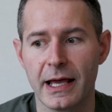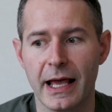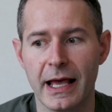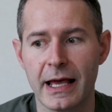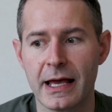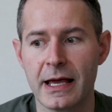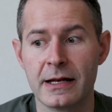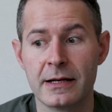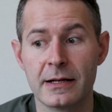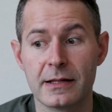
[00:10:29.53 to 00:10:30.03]

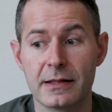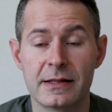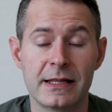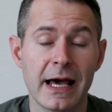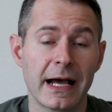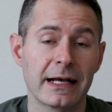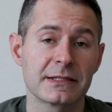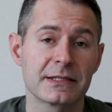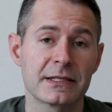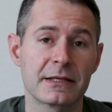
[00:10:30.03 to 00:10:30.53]
And
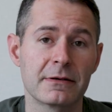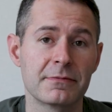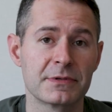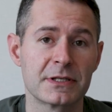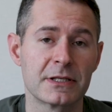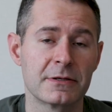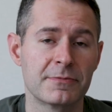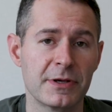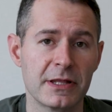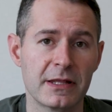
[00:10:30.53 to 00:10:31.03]
that
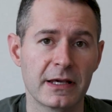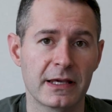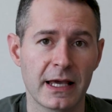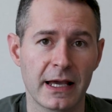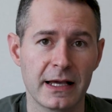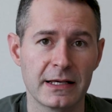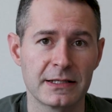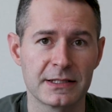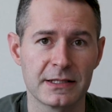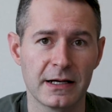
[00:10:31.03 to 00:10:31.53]
seems to be the
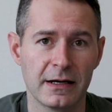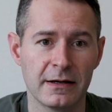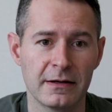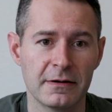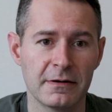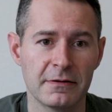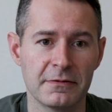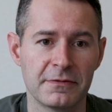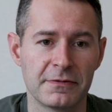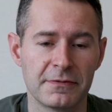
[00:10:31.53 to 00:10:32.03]
case
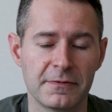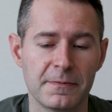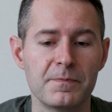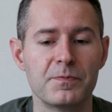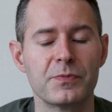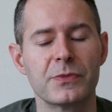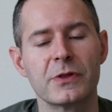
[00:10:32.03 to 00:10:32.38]
of,